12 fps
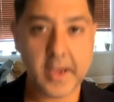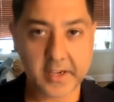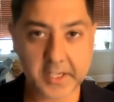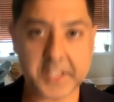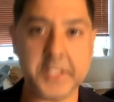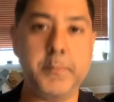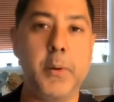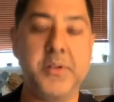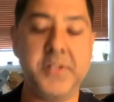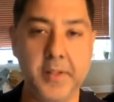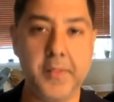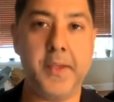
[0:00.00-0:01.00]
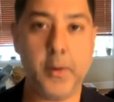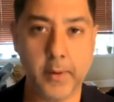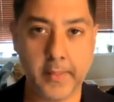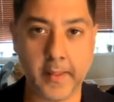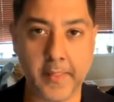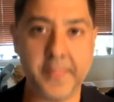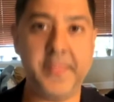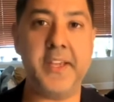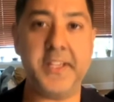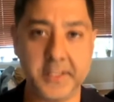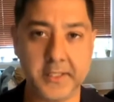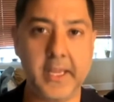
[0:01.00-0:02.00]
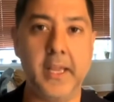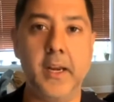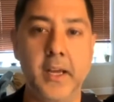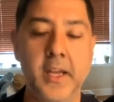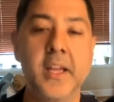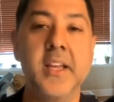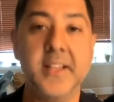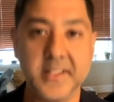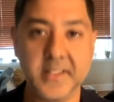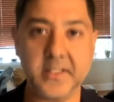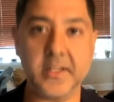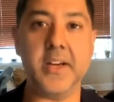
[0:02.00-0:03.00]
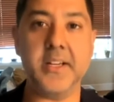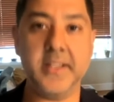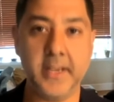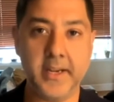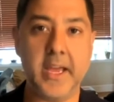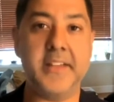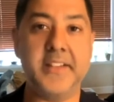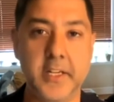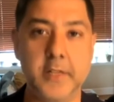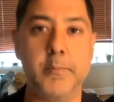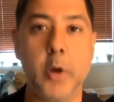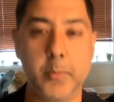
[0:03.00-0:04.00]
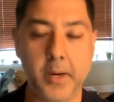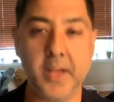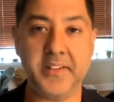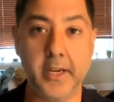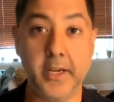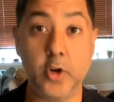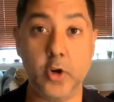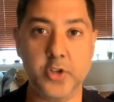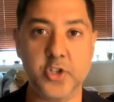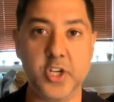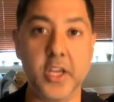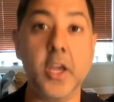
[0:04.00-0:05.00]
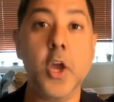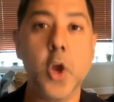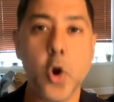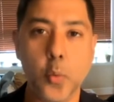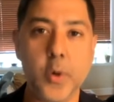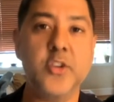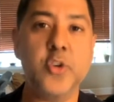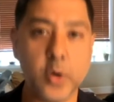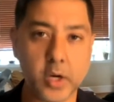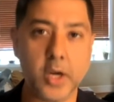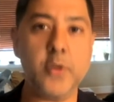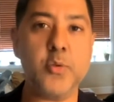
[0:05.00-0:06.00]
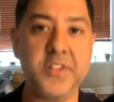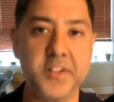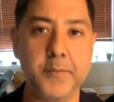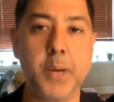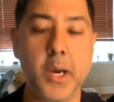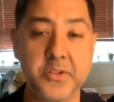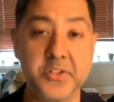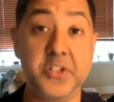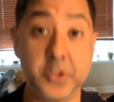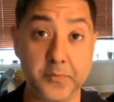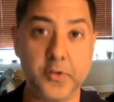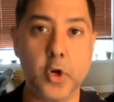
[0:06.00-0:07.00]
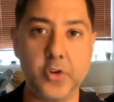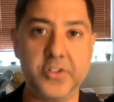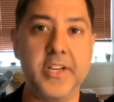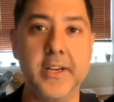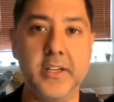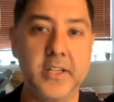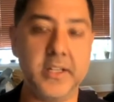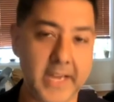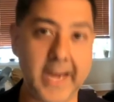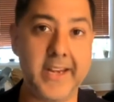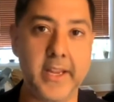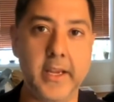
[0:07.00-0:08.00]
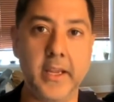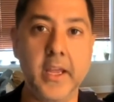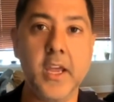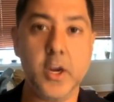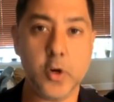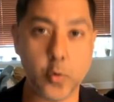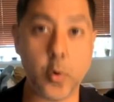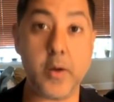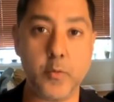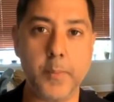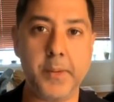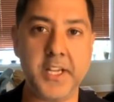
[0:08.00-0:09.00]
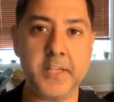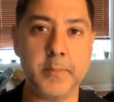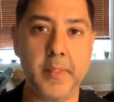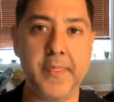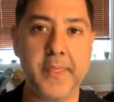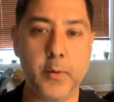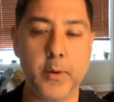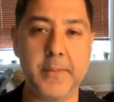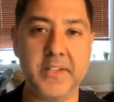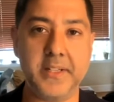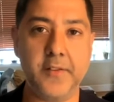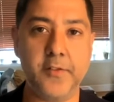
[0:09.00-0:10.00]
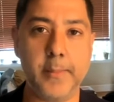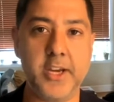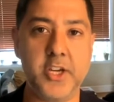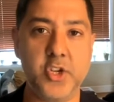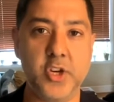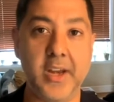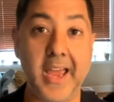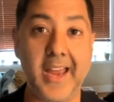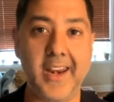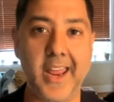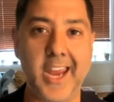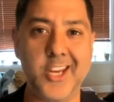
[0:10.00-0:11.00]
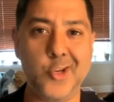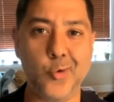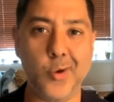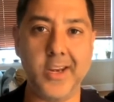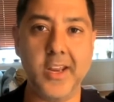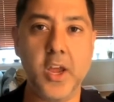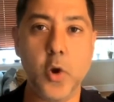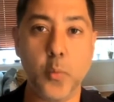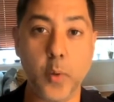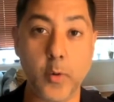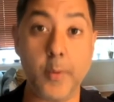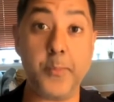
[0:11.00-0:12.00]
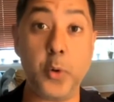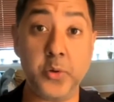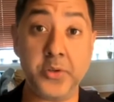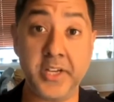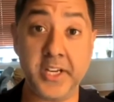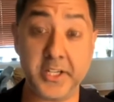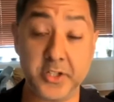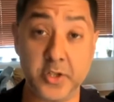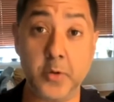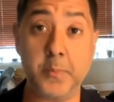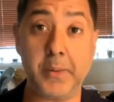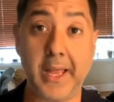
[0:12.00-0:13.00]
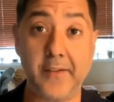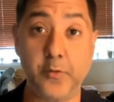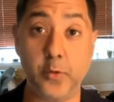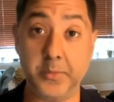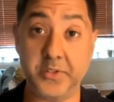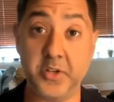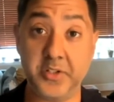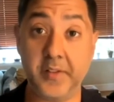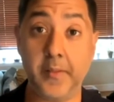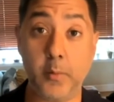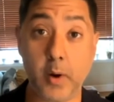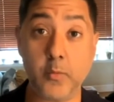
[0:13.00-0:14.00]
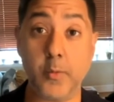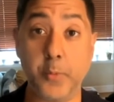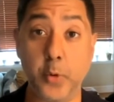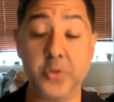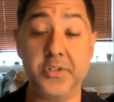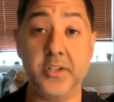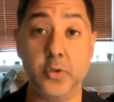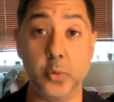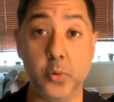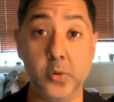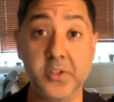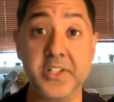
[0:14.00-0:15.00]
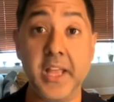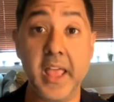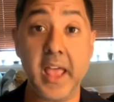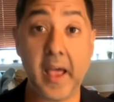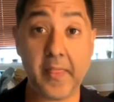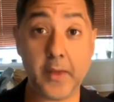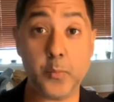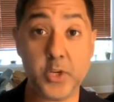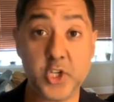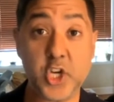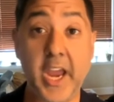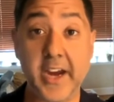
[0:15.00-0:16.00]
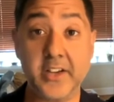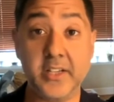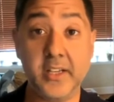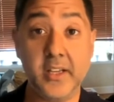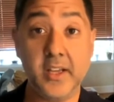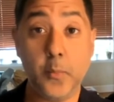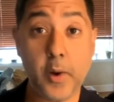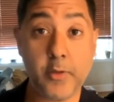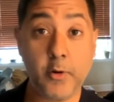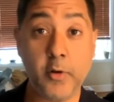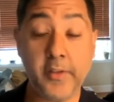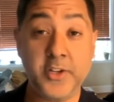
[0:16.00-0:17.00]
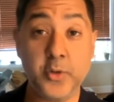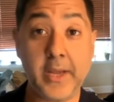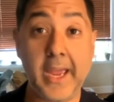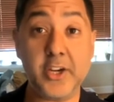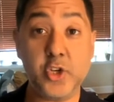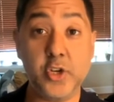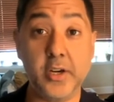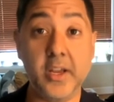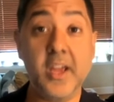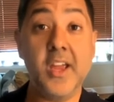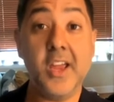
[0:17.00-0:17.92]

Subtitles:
conspiracy theory that this killer cited as his mobilizing ideology. We took hundreds of posts of content containing Great Replacement Theory misinformation and hatred. We reported it to platforms using their own reporting tools, and then we checked whether or not they took action.